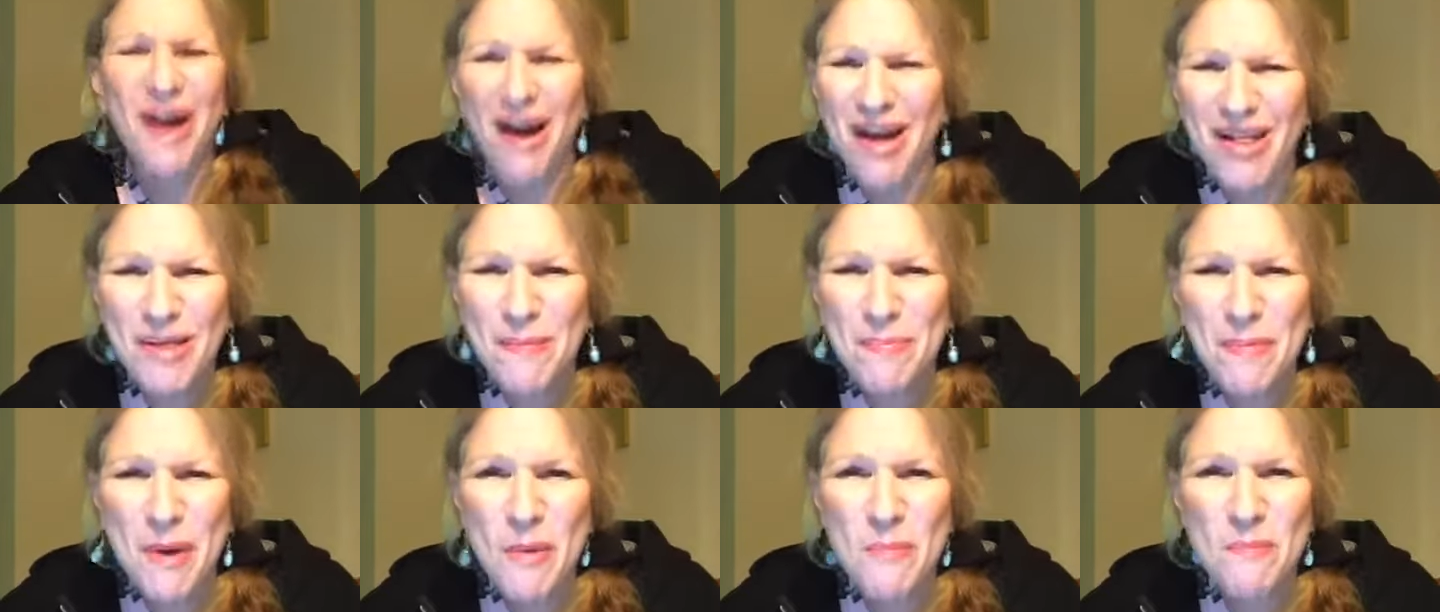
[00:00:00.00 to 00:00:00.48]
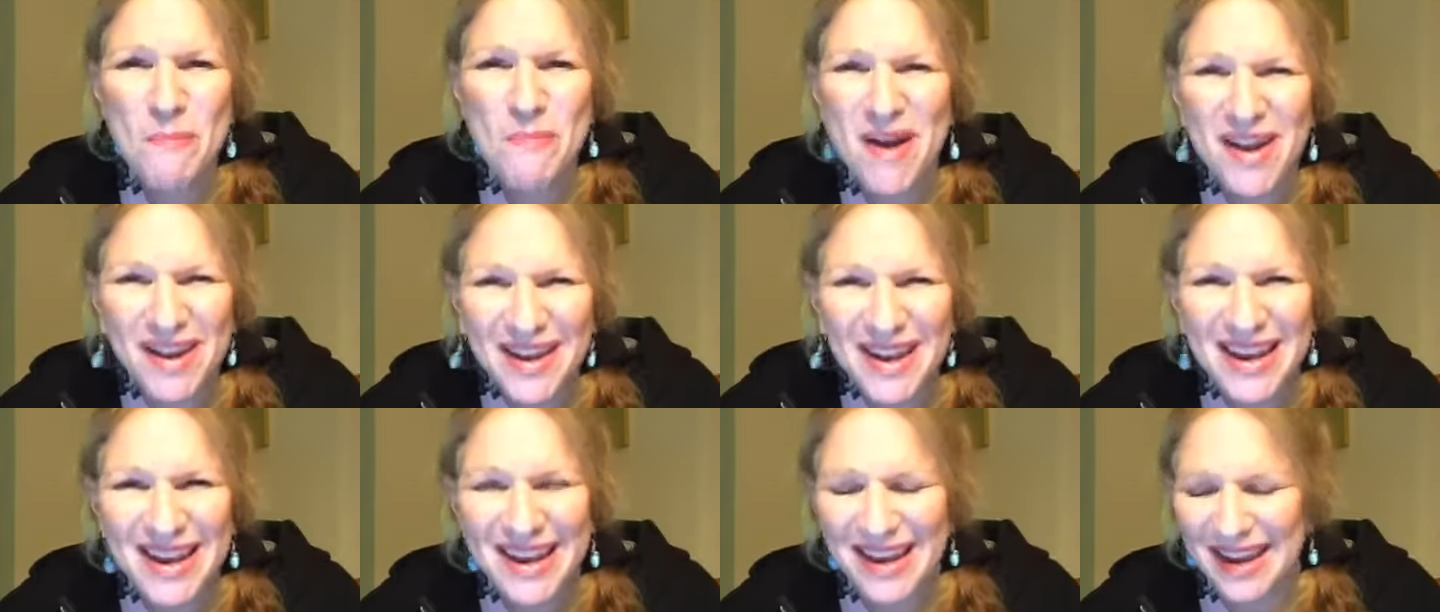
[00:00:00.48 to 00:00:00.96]
all about
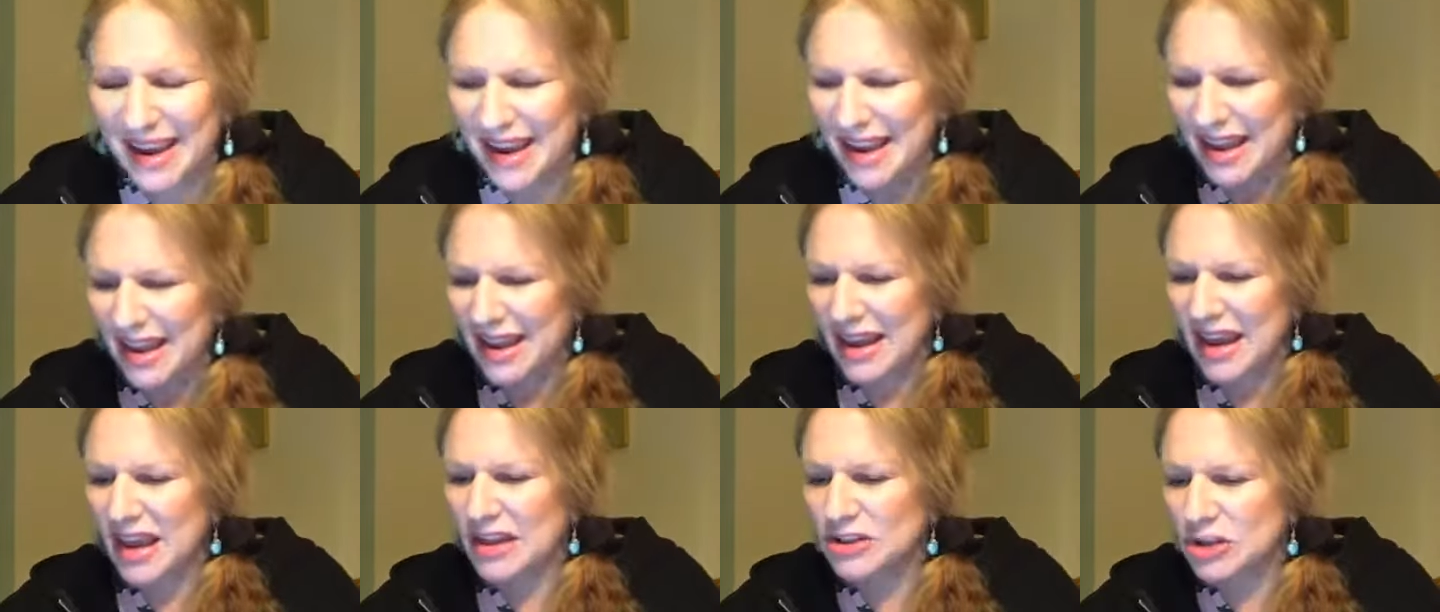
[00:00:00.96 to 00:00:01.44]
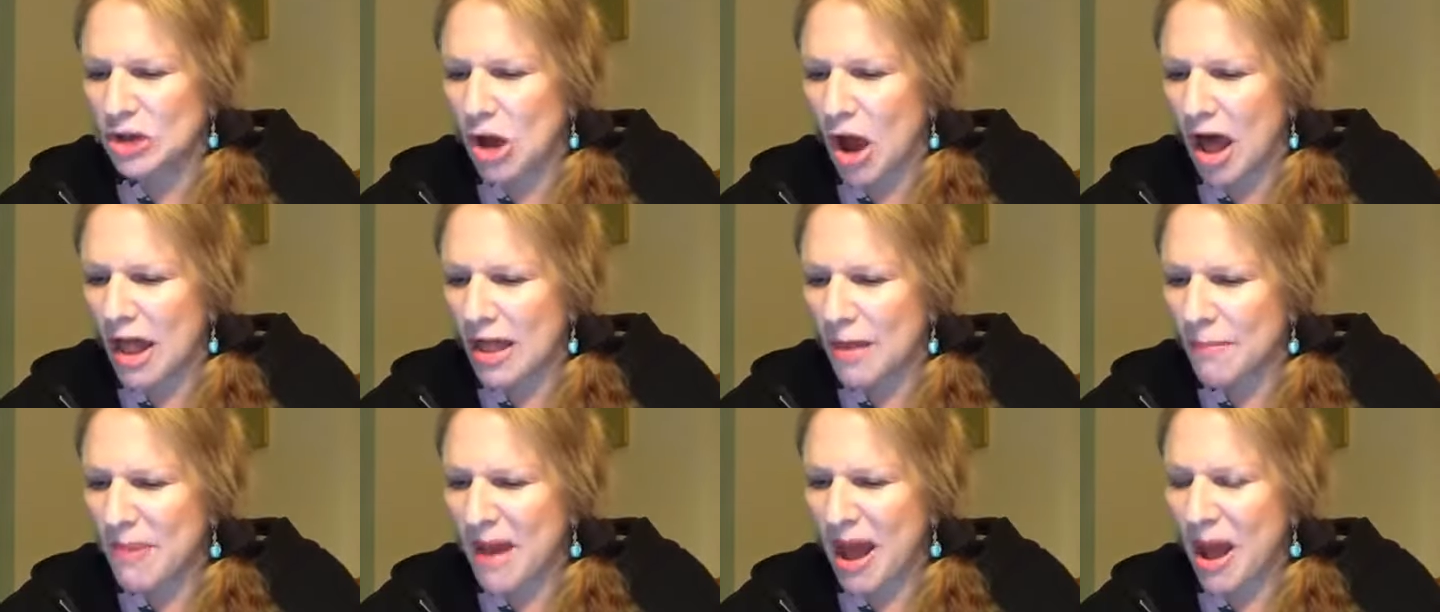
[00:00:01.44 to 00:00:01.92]
money it's
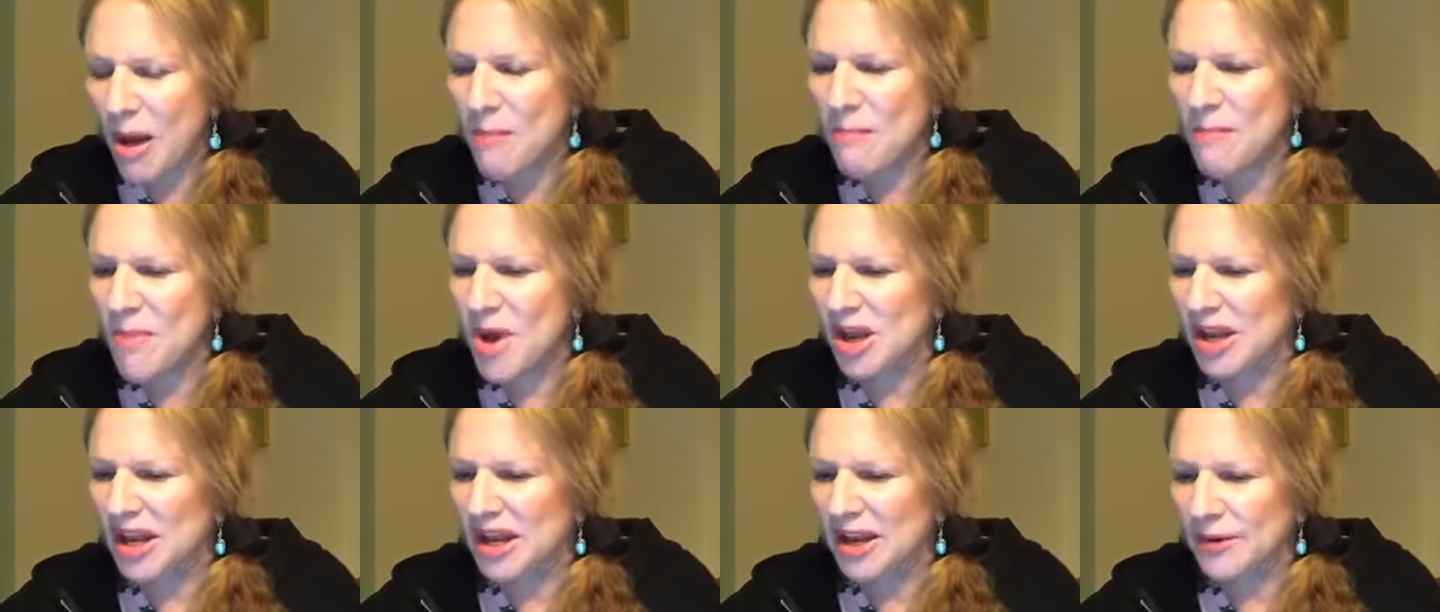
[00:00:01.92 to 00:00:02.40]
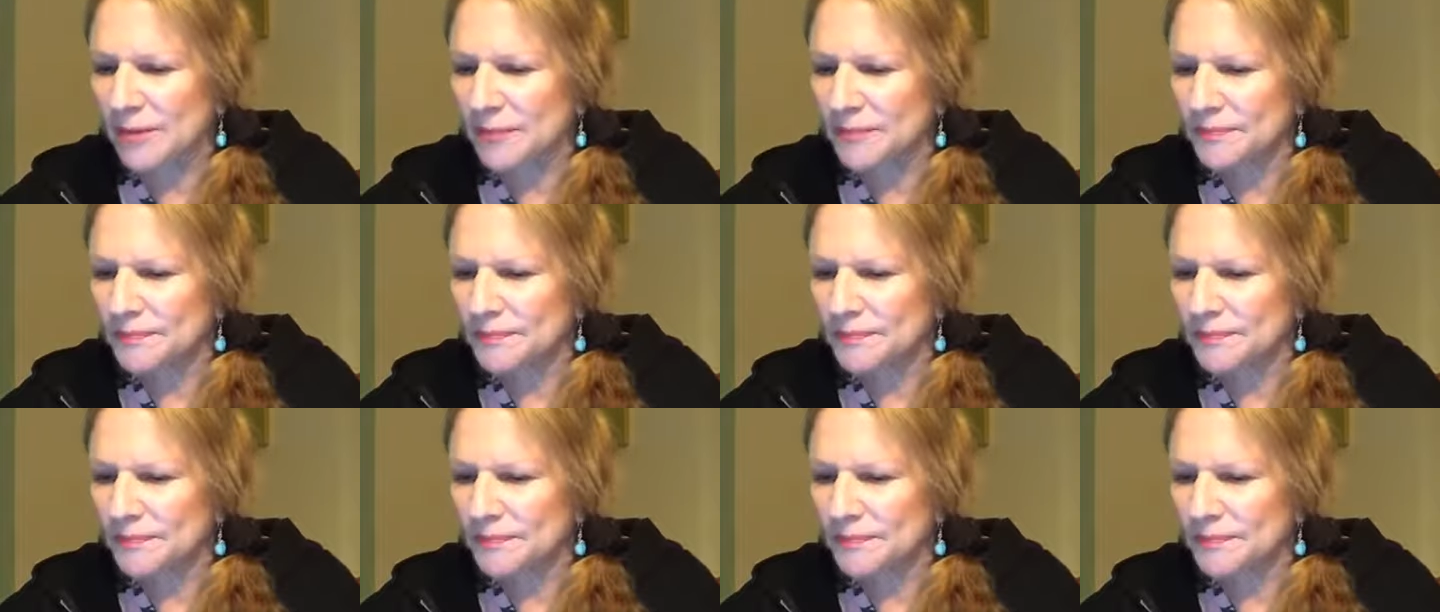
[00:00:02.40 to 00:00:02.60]
all about money